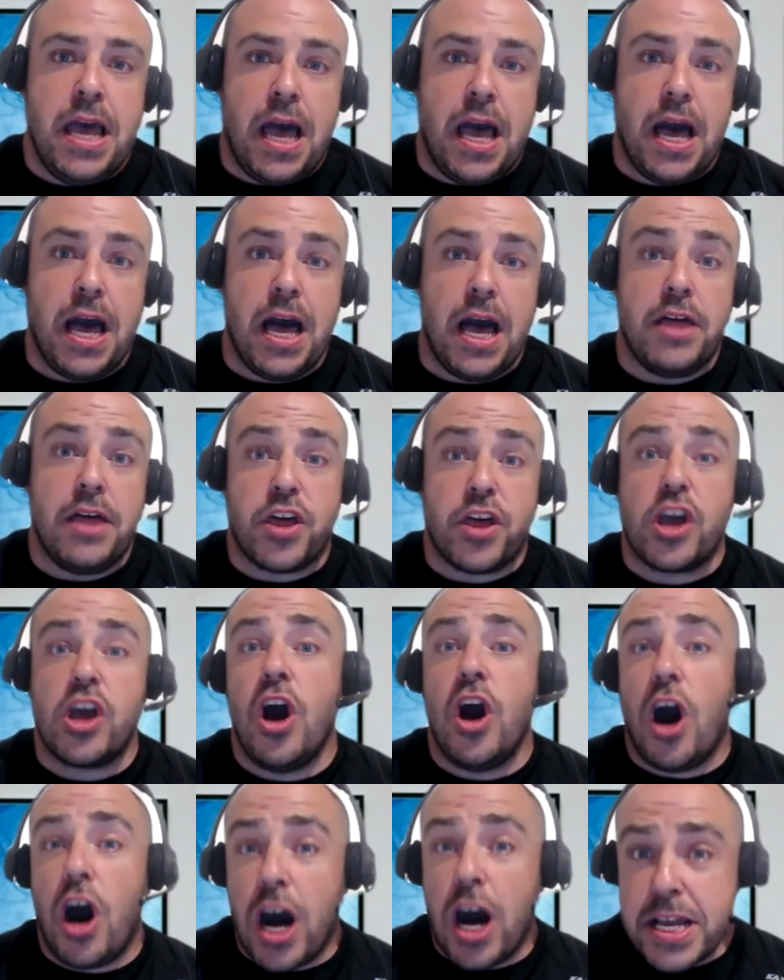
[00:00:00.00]
uh, the
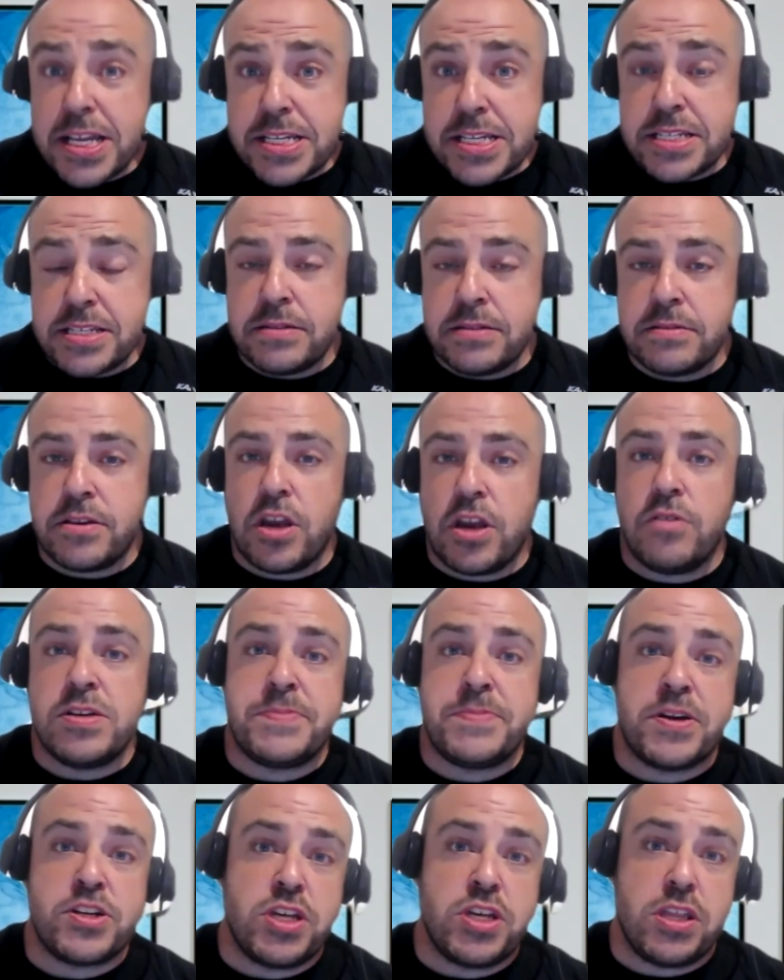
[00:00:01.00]
cost, you know,
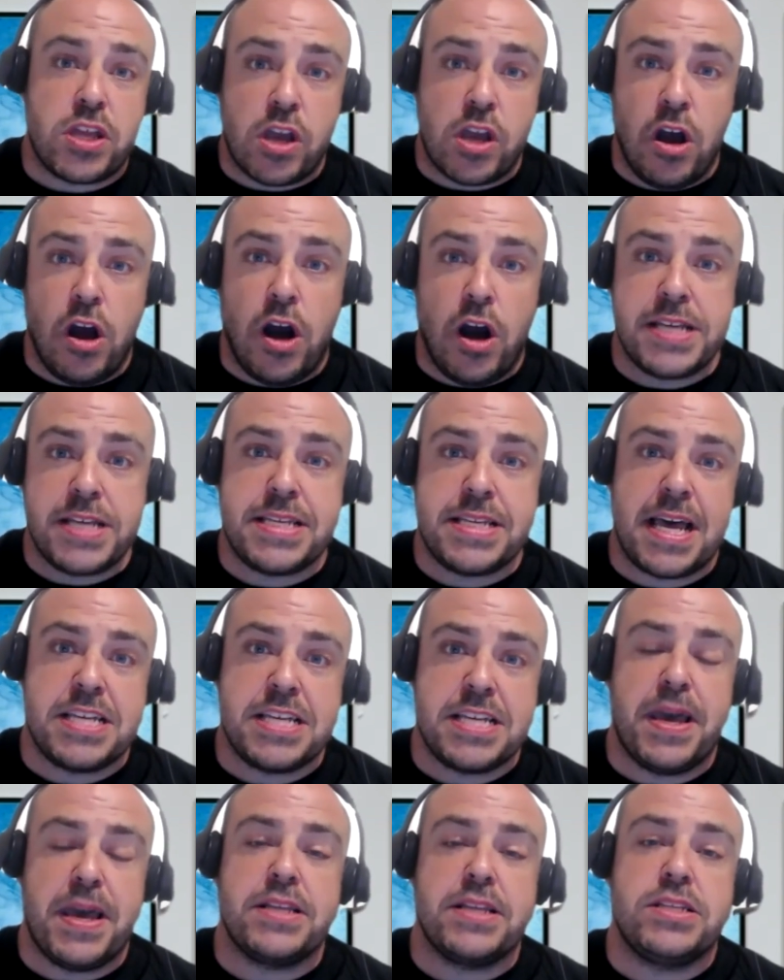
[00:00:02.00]
especially the cost
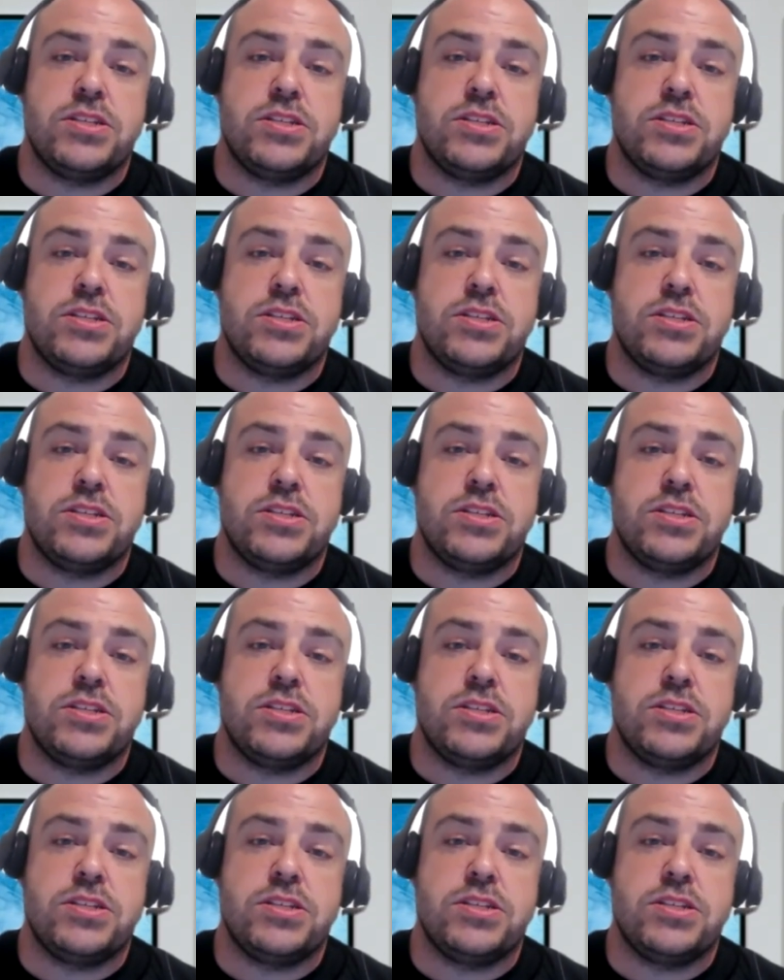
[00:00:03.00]
aspect.